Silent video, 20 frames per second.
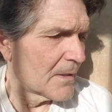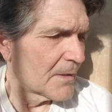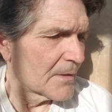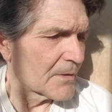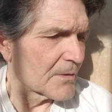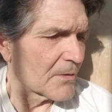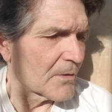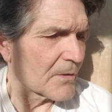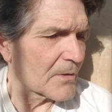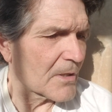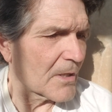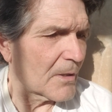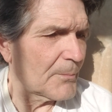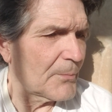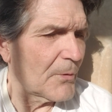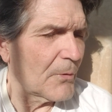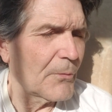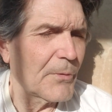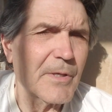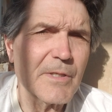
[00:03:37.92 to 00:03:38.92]
you know a
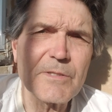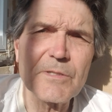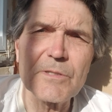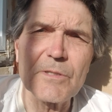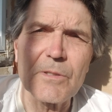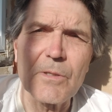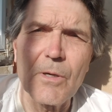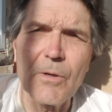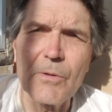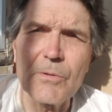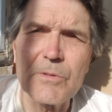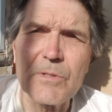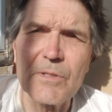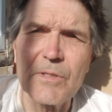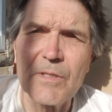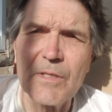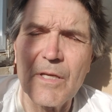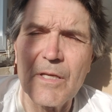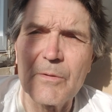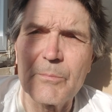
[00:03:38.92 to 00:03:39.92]
couple weeks ago to
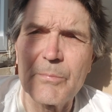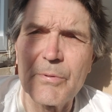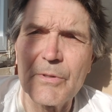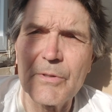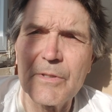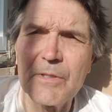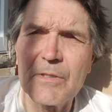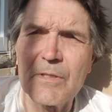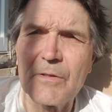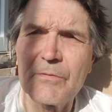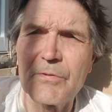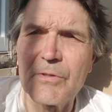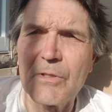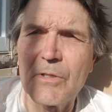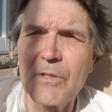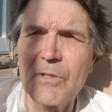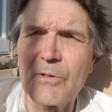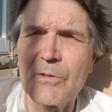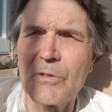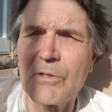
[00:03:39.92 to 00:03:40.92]
the 8 billion of you
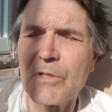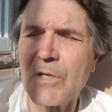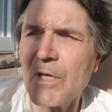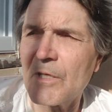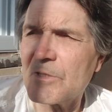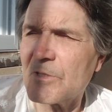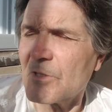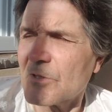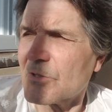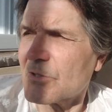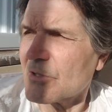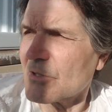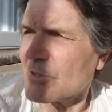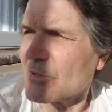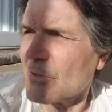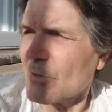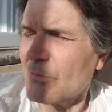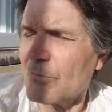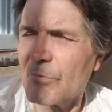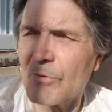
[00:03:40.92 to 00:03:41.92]
or I guess it's
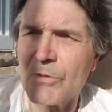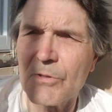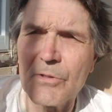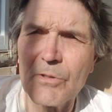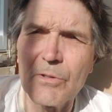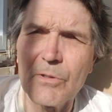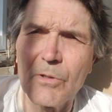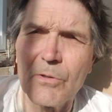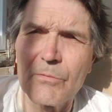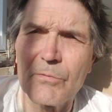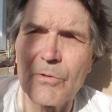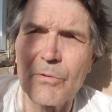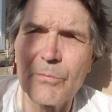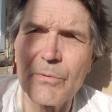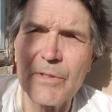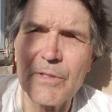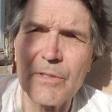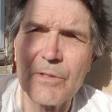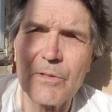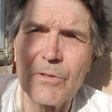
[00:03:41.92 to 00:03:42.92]
just over a little over a
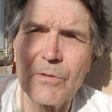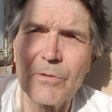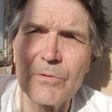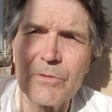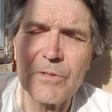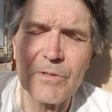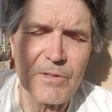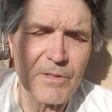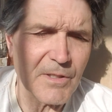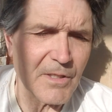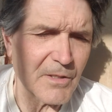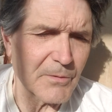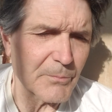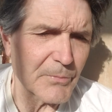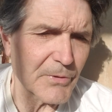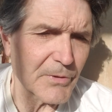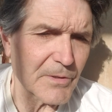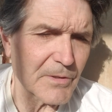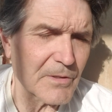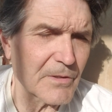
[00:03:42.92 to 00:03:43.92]
week ago to the 8
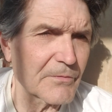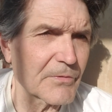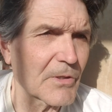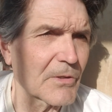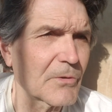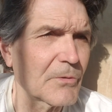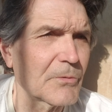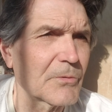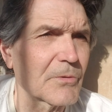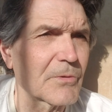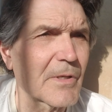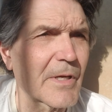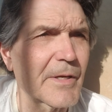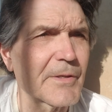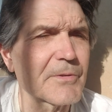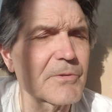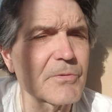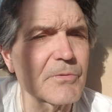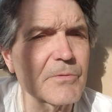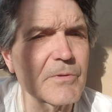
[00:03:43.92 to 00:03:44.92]
billion of you who do
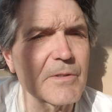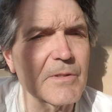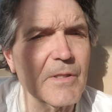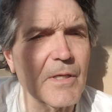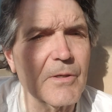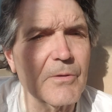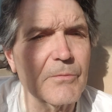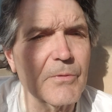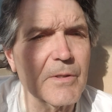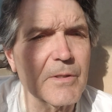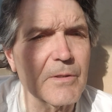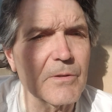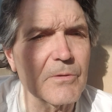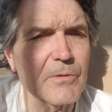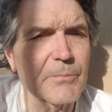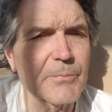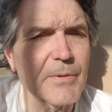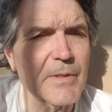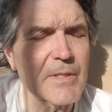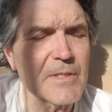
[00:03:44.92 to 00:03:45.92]
not tune in on a regular
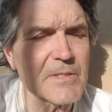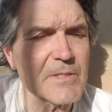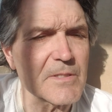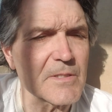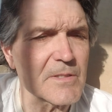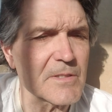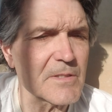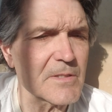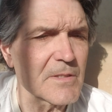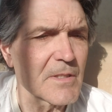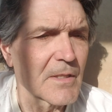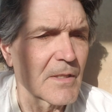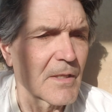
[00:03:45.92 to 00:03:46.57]
basis